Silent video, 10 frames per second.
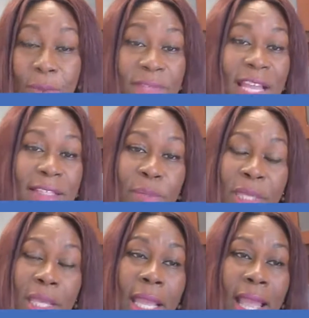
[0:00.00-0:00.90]
I would have had to
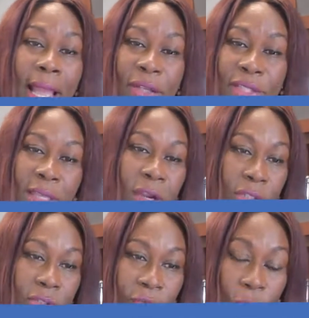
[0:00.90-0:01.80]
be outside the
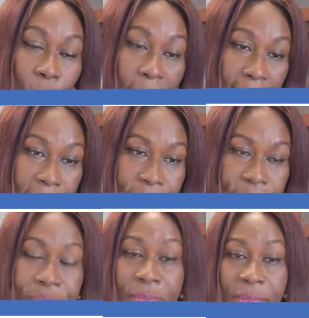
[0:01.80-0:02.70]
country for a while.
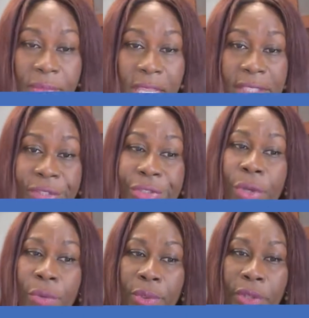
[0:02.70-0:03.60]

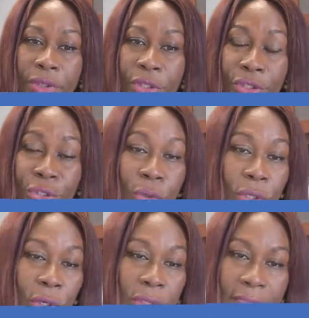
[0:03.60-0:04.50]
So the new
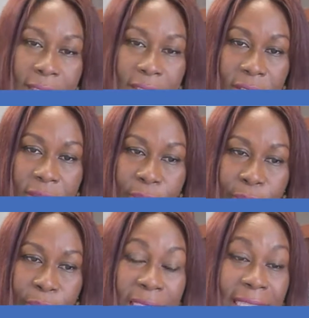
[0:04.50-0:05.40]
law that
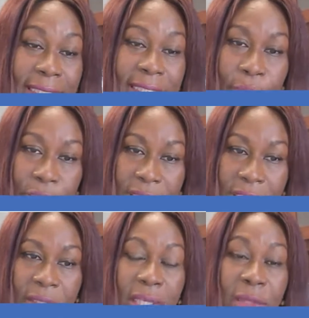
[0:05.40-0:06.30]
Bill Clinton put
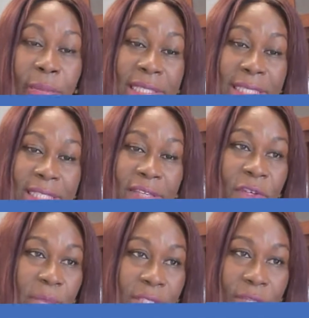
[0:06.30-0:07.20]
in made it easy
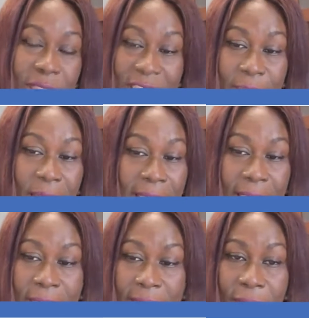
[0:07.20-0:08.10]
for me to adjust my
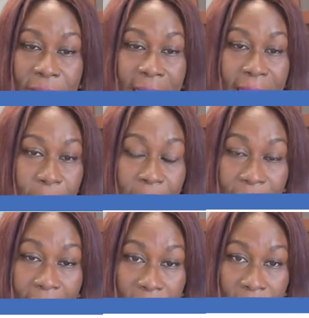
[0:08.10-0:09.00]
status. I only had to pay
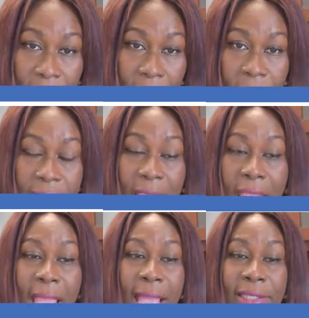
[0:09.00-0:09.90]
$1,000.
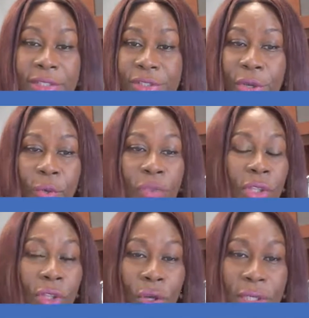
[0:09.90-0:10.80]
And so the
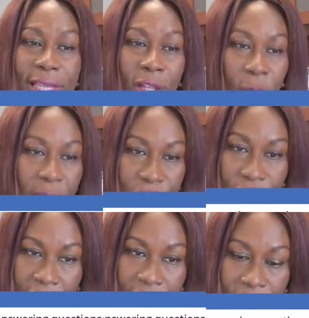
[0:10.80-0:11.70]
laws are always
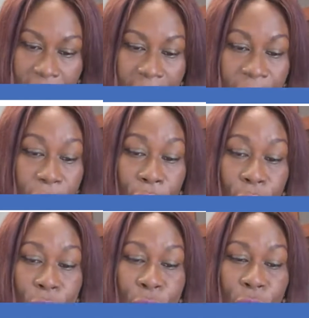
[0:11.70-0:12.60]
changing. And for
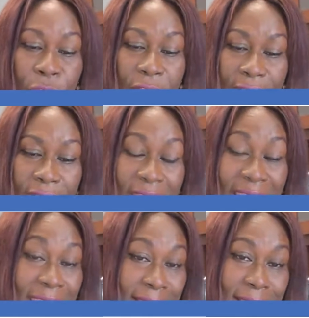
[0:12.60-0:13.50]
those who feel that their
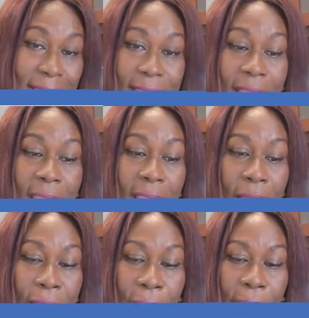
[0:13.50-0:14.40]
cases
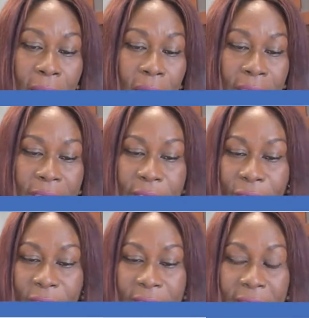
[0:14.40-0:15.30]
are,
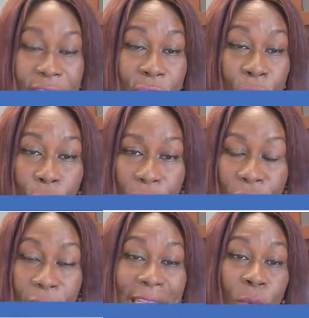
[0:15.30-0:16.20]
there's no hope
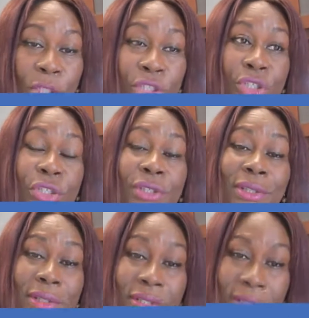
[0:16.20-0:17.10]
for it, I want you
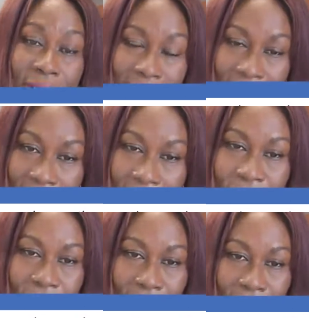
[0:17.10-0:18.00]
not
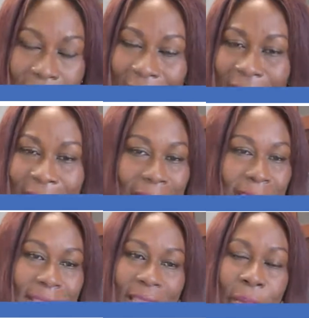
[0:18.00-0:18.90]
to
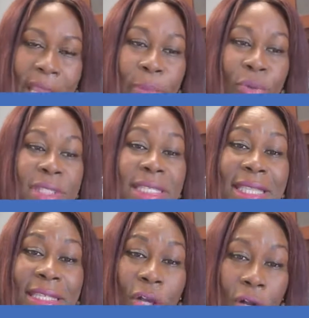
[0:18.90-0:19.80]
engage in that mind process.
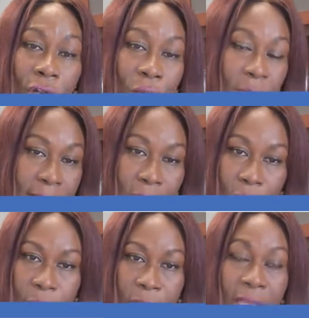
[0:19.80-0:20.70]
There's always
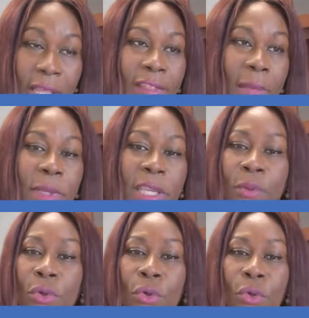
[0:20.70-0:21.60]
hope. There are
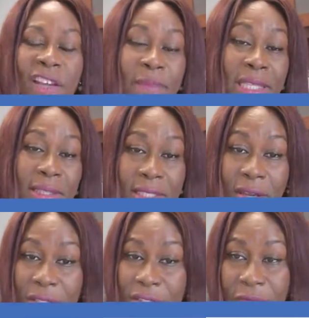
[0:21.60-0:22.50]
people who have been in this
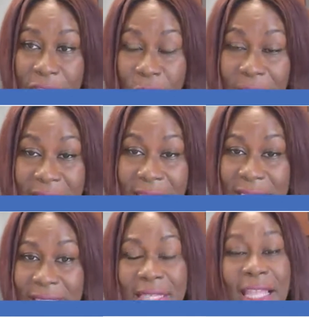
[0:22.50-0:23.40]
country for 20
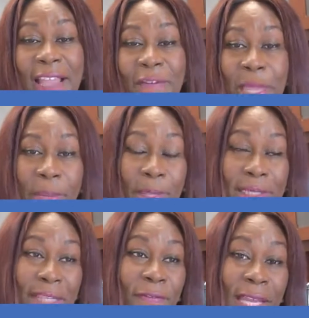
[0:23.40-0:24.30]
years, didn't have
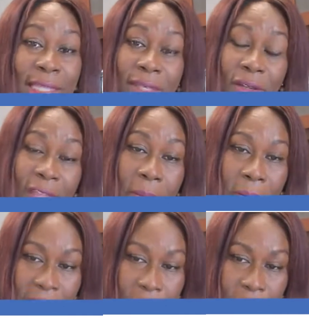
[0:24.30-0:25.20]
papers, and finally got their
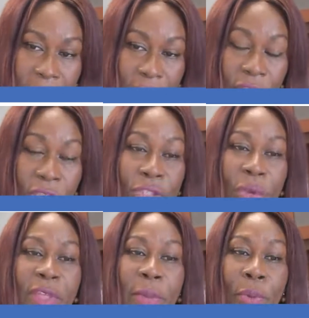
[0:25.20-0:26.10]
papers.
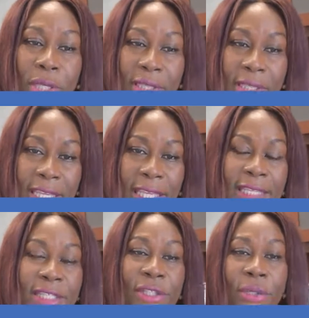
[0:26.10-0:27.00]
So the important thing
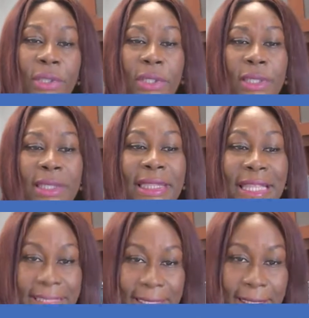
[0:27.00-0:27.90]
is to
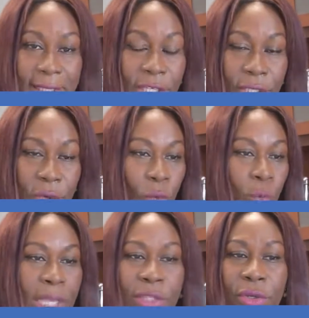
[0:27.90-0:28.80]
listen.
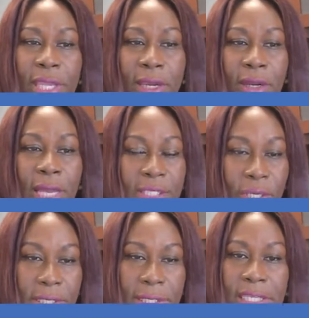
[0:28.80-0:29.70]
When you hear
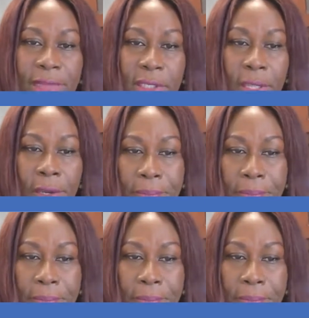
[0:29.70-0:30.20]
attorneys giving